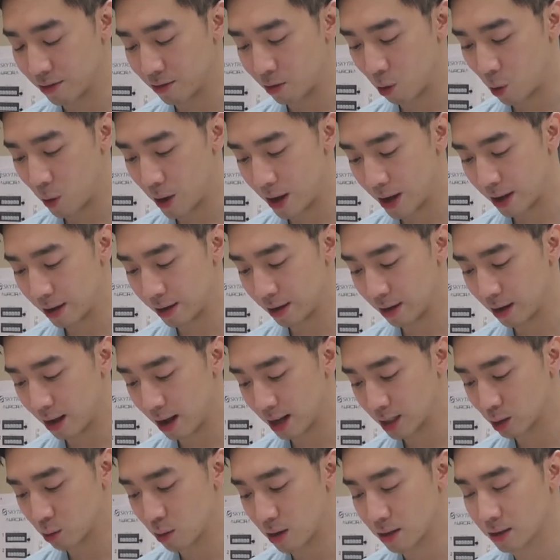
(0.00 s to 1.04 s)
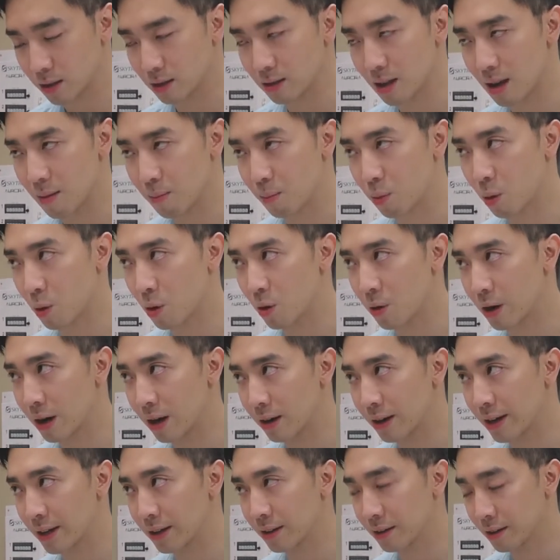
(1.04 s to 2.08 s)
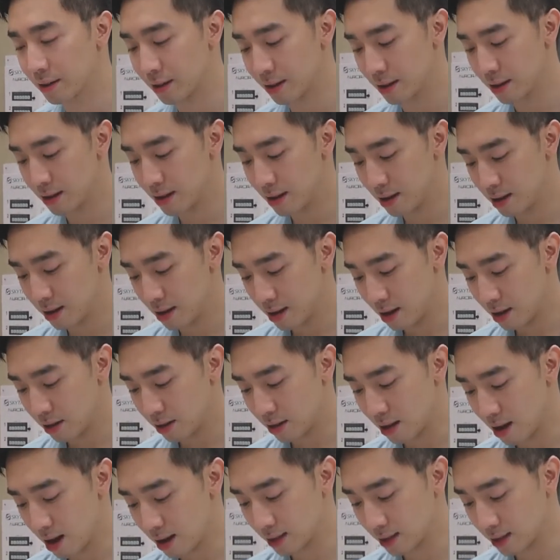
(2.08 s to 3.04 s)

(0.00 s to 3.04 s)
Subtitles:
in the forehead, as well as the temporal area, the